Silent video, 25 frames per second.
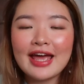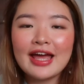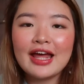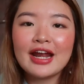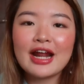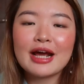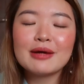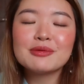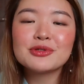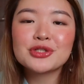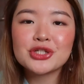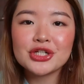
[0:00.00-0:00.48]

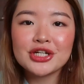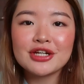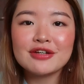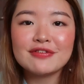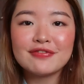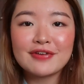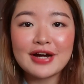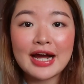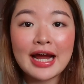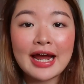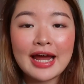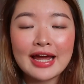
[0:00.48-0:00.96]
and I'm sure
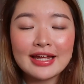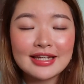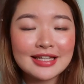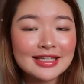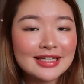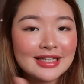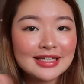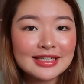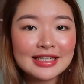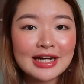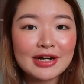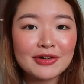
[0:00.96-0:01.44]
if I
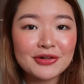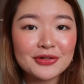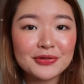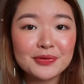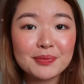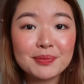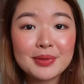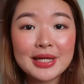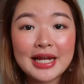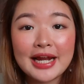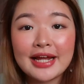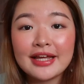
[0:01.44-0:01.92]
edit it down it
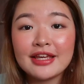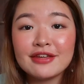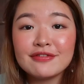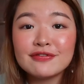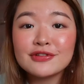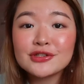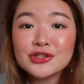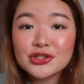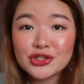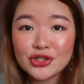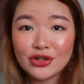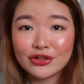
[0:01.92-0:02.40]
will be like
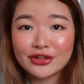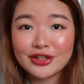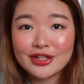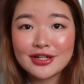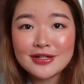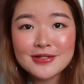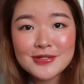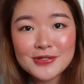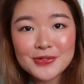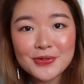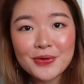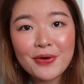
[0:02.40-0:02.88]
even
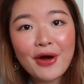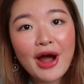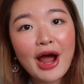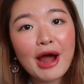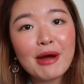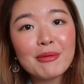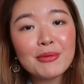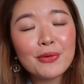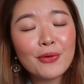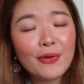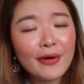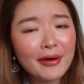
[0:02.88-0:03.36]
shorter. So
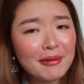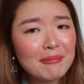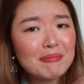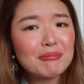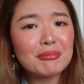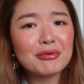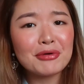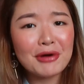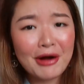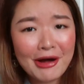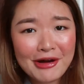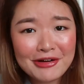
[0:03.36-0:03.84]
I'm
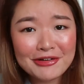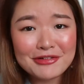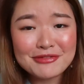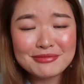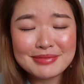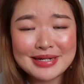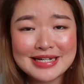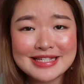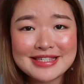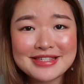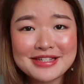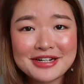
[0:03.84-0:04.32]
quite proud
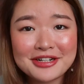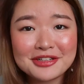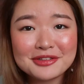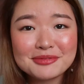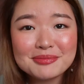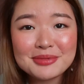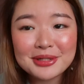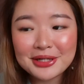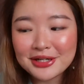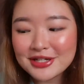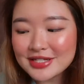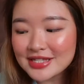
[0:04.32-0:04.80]
of
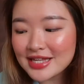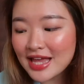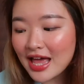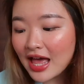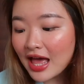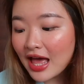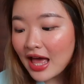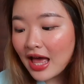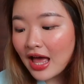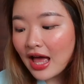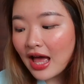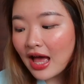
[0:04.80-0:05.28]
myself, because
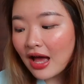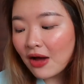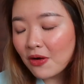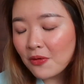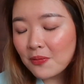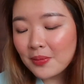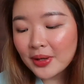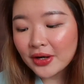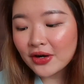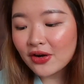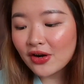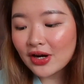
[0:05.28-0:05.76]

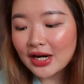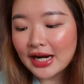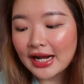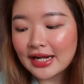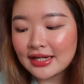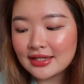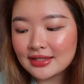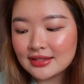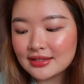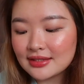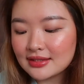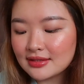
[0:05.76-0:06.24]
oh my
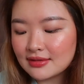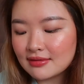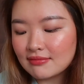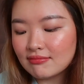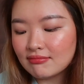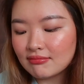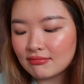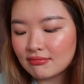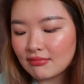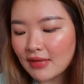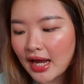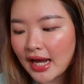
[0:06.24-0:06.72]
god,
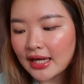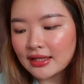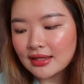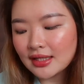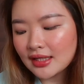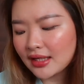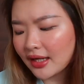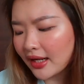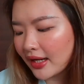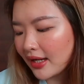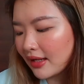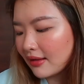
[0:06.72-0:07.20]
I
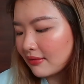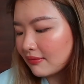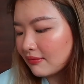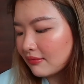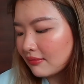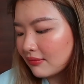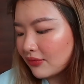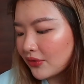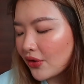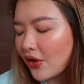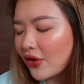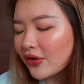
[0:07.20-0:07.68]
think
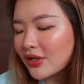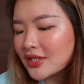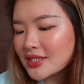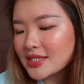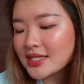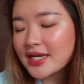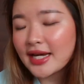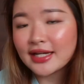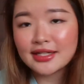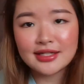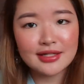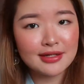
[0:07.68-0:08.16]

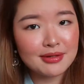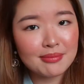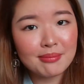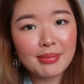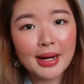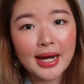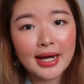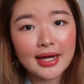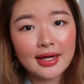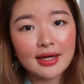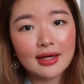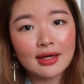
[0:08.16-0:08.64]
honestly I didn't
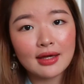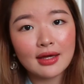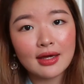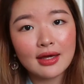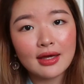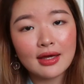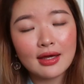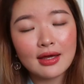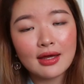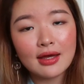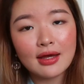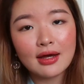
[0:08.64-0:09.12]
buy
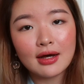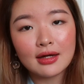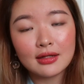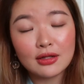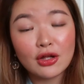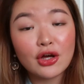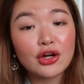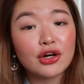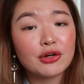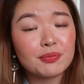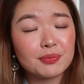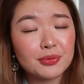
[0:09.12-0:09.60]
a
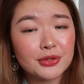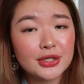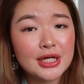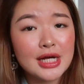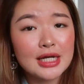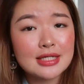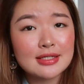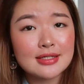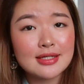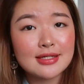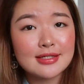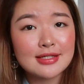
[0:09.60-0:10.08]
lot of
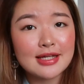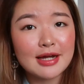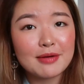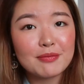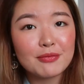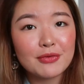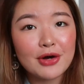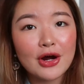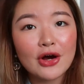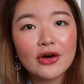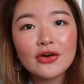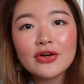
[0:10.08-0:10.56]
products this
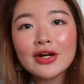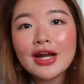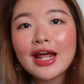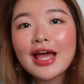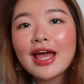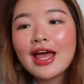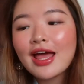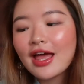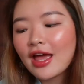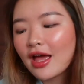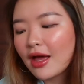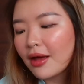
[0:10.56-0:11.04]
time around.
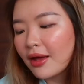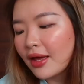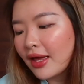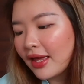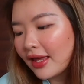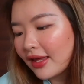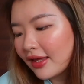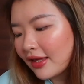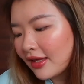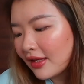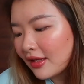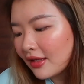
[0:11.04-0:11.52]

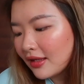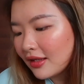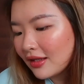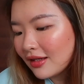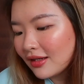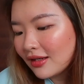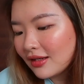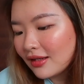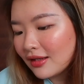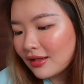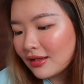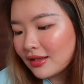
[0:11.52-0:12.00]

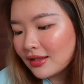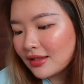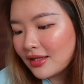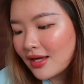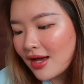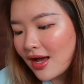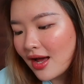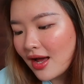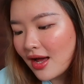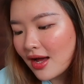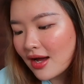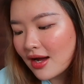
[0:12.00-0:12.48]
And
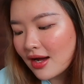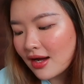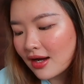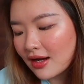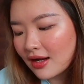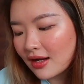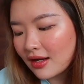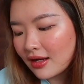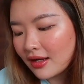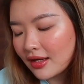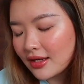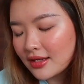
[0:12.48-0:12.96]

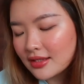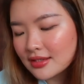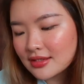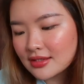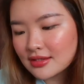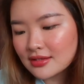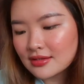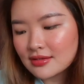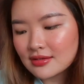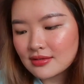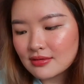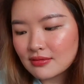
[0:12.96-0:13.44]
yeah,
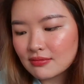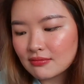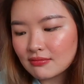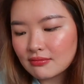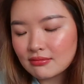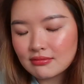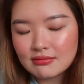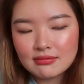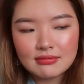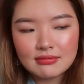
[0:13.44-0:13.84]
it's